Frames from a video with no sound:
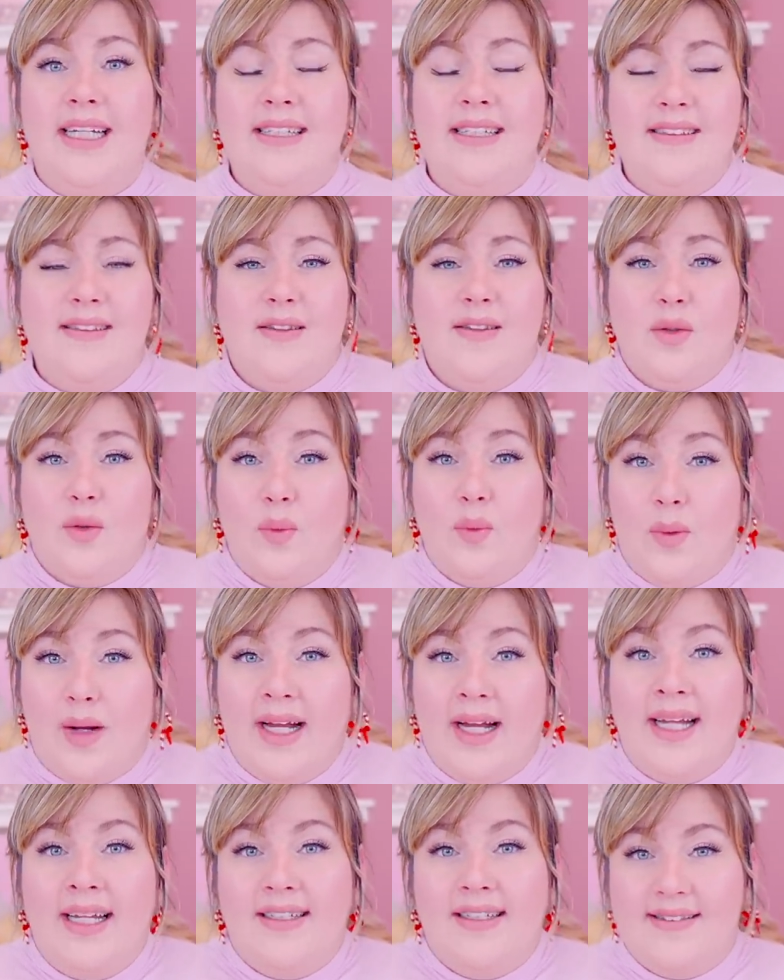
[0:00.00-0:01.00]
It's
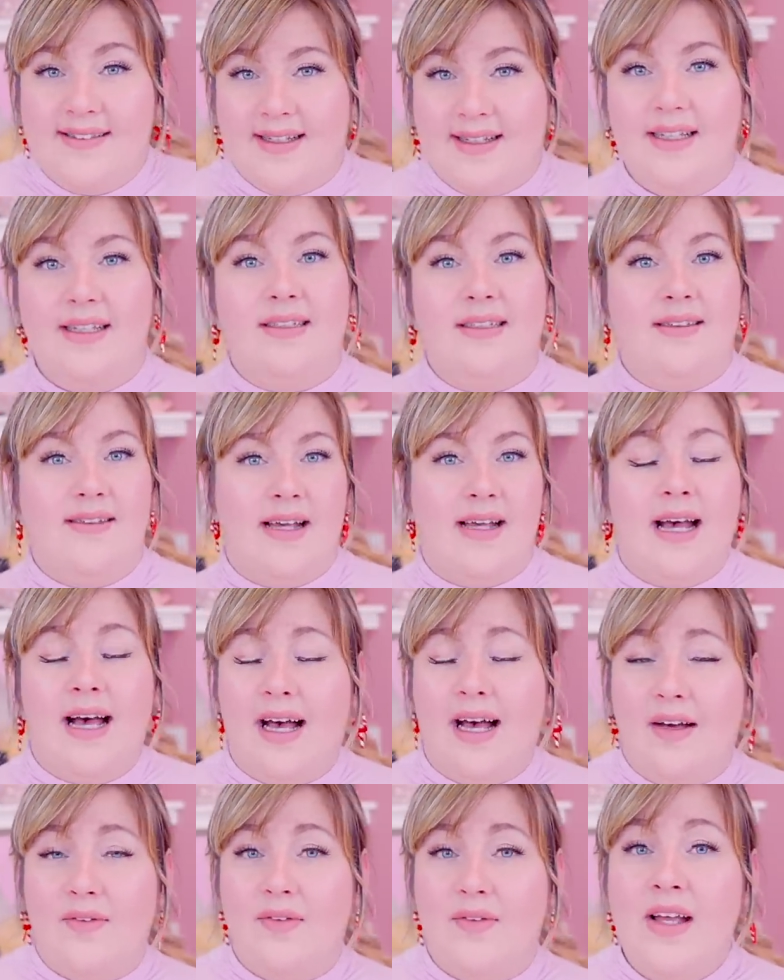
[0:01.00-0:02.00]
quite a skill to
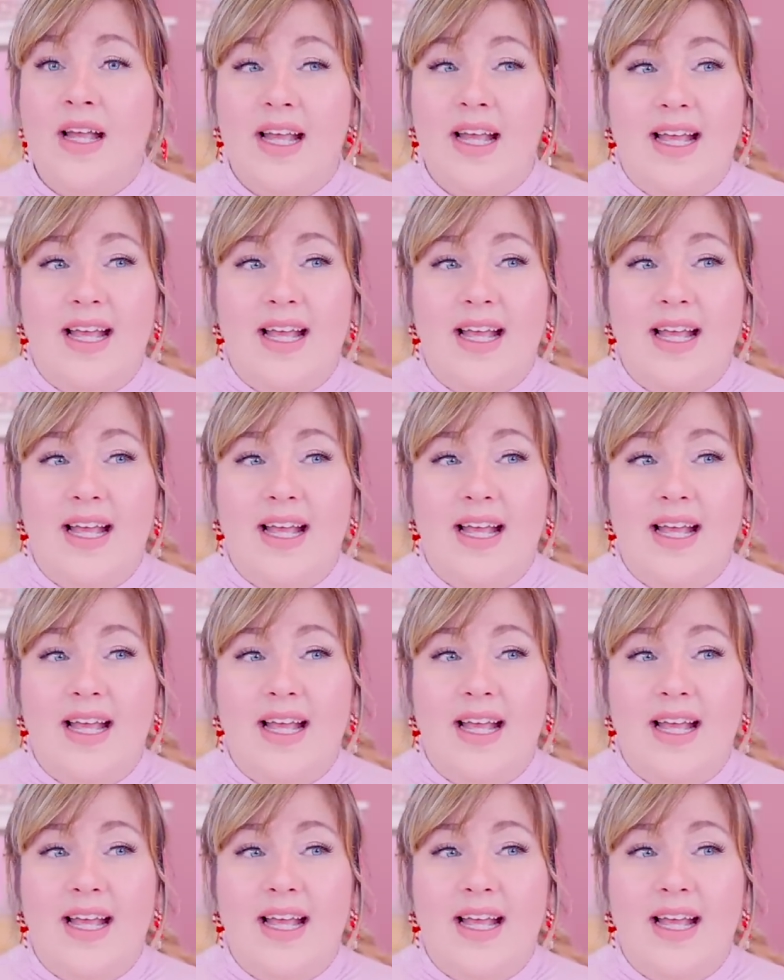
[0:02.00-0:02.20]
have,